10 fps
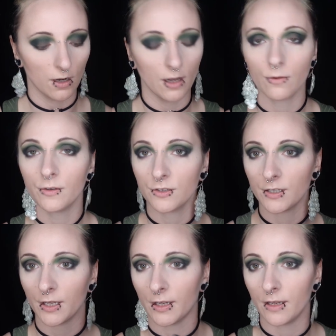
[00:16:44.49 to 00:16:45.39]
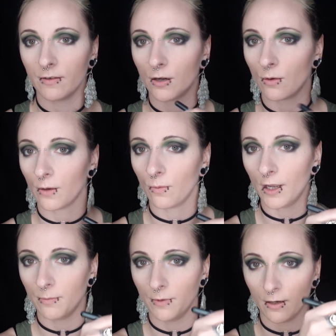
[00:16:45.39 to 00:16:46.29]
I always just like give it a quick
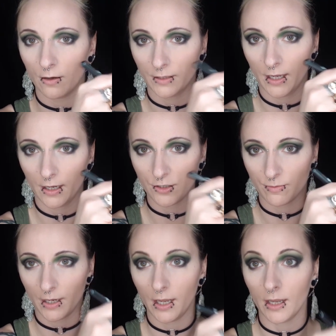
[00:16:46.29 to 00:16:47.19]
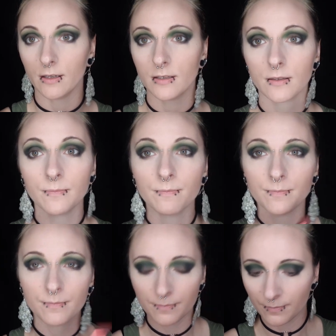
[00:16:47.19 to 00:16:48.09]
wipe like on the edge of my hand.
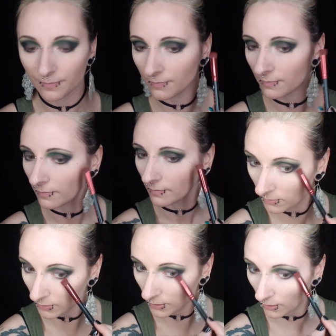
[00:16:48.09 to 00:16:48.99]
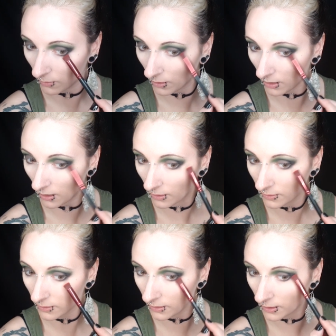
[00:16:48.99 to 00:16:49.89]
I'm gonna go
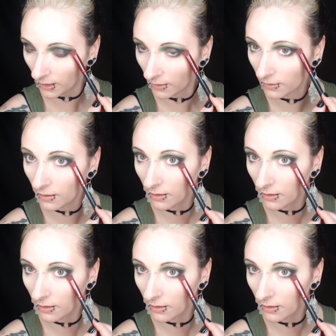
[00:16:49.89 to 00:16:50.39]
underneath.